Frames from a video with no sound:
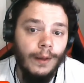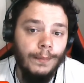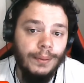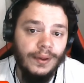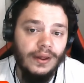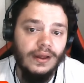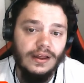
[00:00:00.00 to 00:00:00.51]

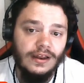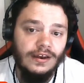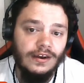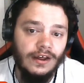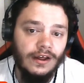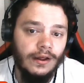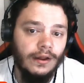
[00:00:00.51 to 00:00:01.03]
pick in
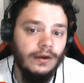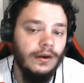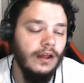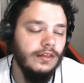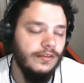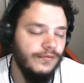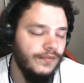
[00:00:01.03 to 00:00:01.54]
the,
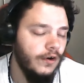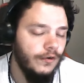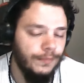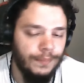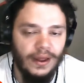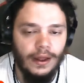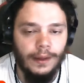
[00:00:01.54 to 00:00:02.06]
not the
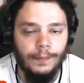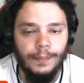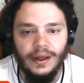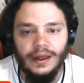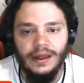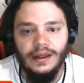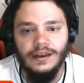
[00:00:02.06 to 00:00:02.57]
first pick,
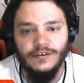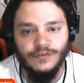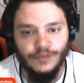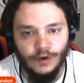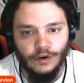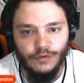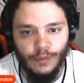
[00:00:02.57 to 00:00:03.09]
but in the
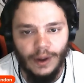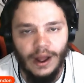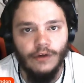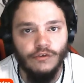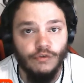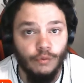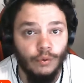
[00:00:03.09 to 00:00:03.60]
first
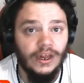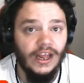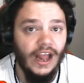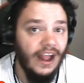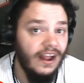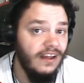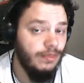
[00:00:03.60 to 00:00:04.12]
round,
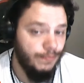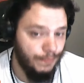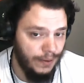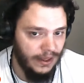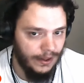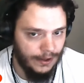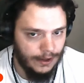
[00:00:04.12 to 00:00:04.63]
28th
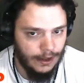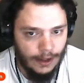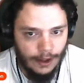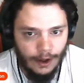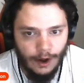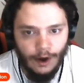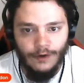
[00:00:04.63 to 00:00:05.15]
pick
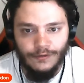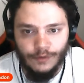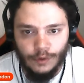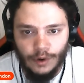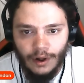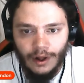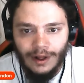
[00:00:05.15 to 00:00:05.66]

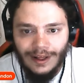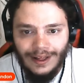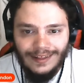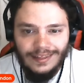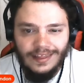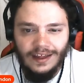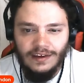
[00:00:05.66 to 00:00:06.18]
overall,
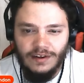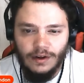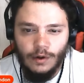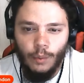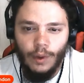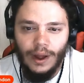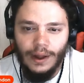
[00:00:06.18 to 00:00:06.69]
they took
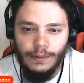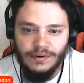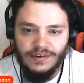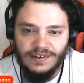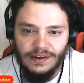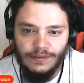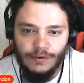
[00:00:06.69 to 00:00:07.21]
wide
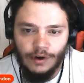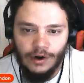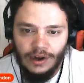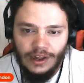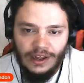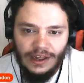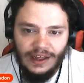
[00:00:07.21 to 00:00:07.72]

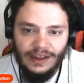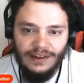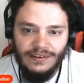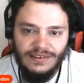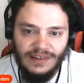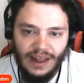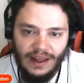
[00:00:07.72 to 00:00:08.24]
receiver
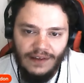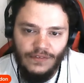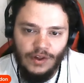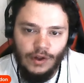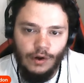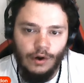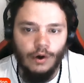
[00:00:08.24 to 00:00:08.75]

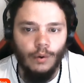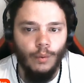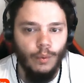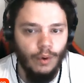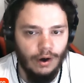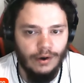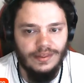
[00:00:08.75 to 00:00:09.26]
Xavier
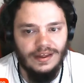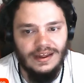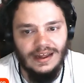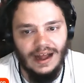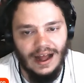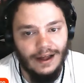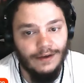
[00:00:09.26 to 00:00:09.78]

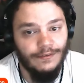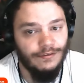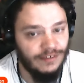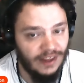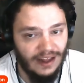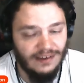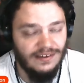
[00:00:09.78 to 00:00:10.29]
Worthy out of
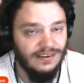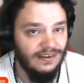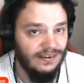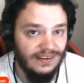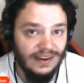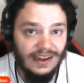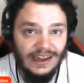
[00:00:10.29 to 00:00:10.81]

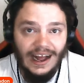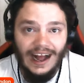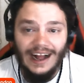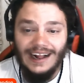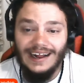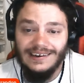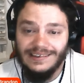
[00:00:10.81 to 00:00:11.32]
Texas.
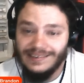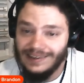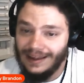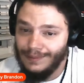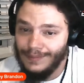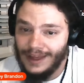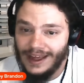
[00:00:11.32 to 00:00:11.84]
I got to
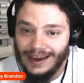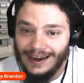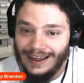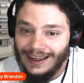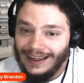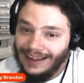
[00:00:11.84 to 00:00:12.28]
say, man,